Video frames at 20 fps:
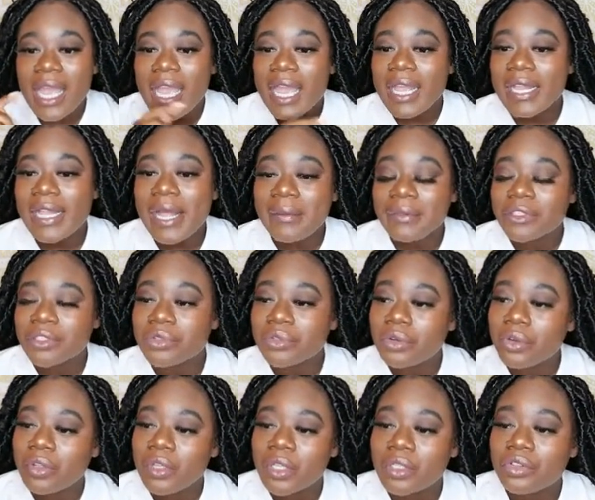And I was
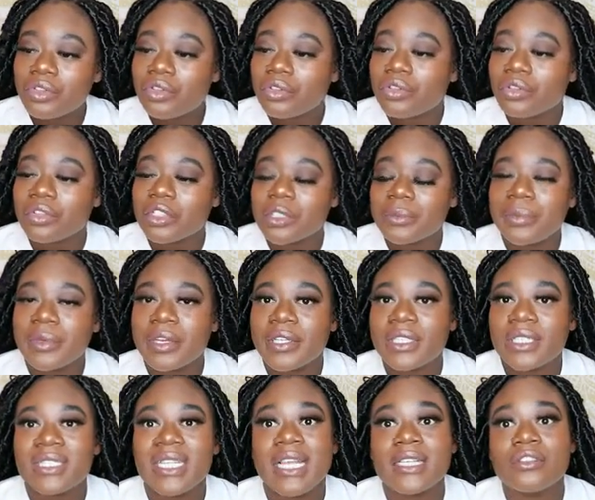scrolling through nose
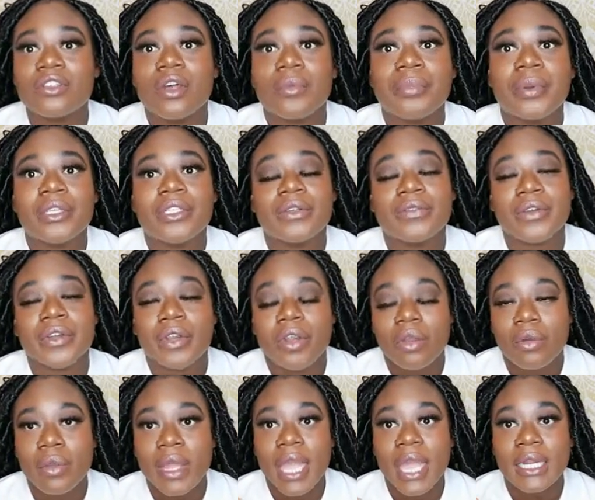piercing, and I saw a picture of a
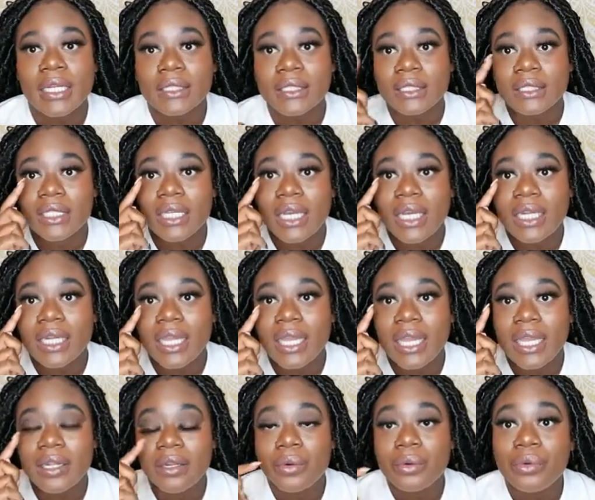girl who had a stud
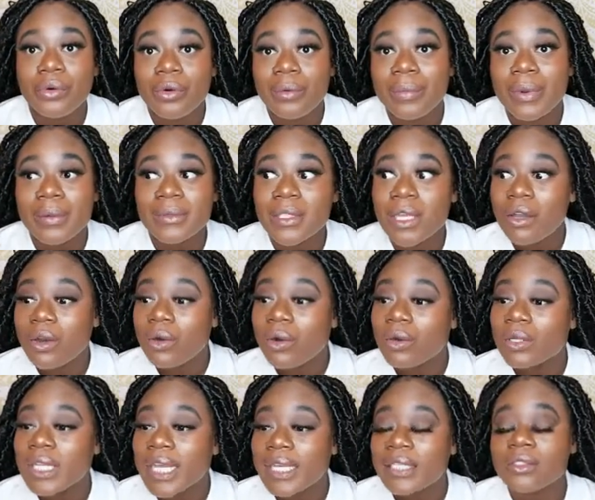and a hoop. I was like,
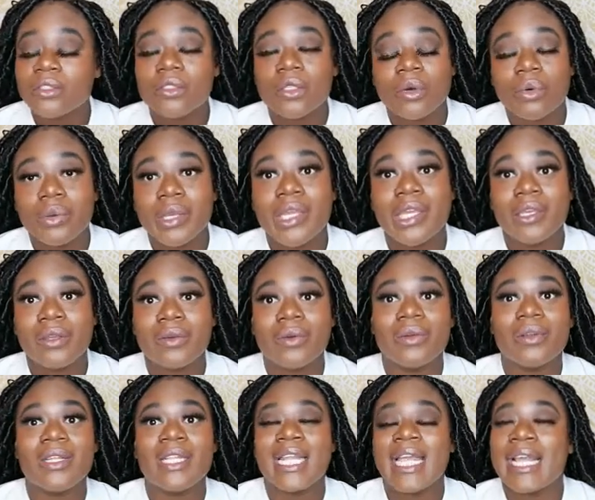oh, that's so cute.
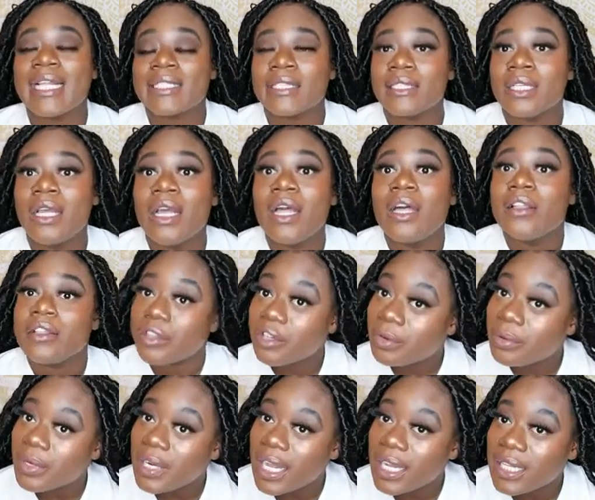And that's
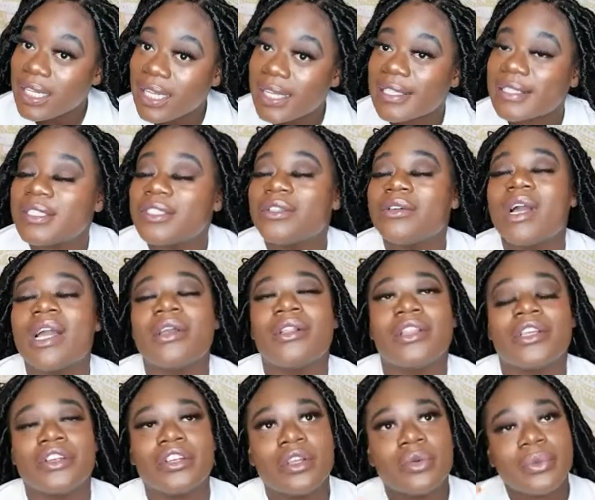literally what I did. So I
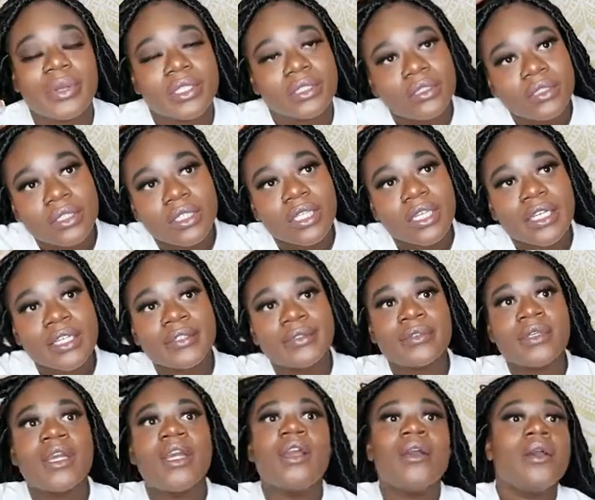literally went to the
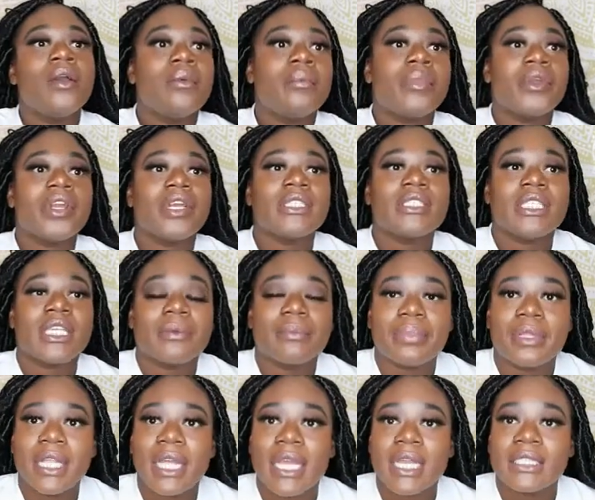piercing
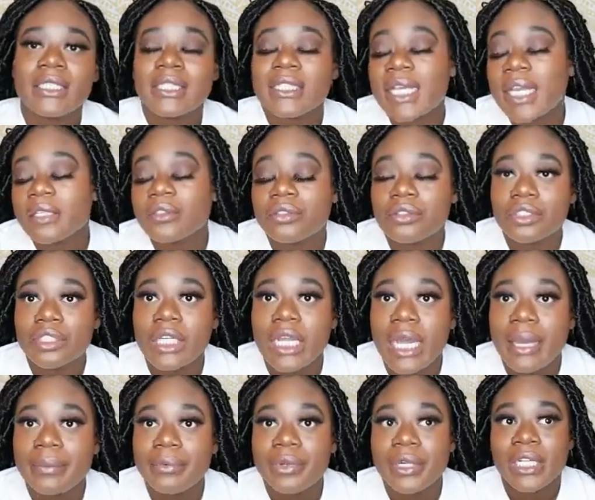place, the tattoo
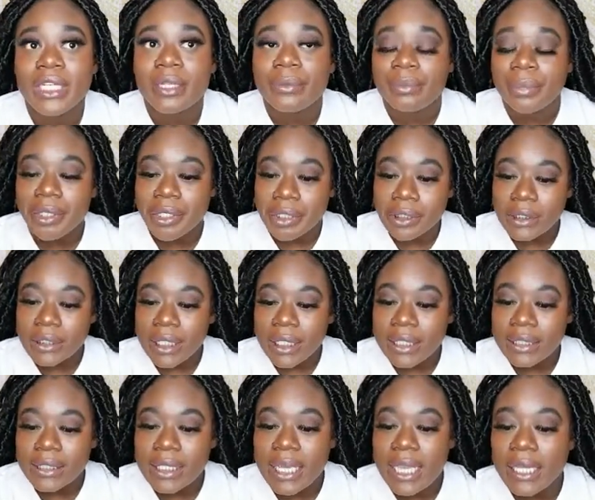shop, where they did
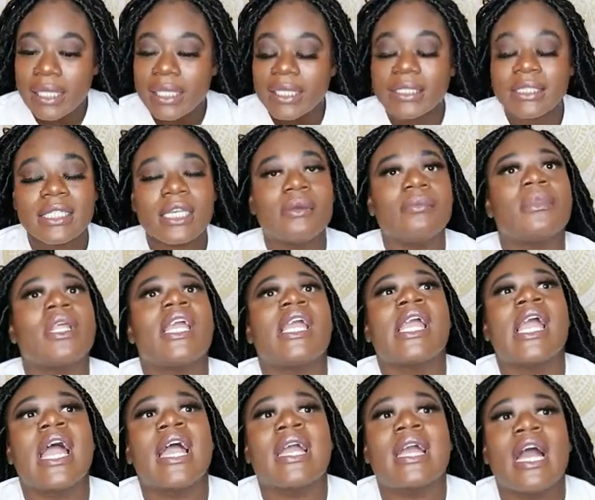piercings, and the same
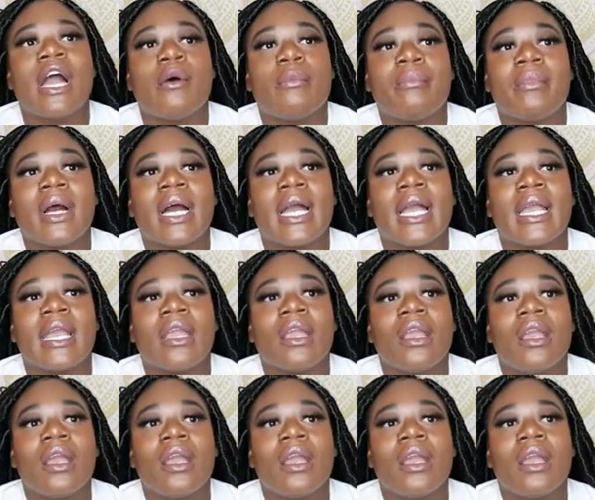day I got my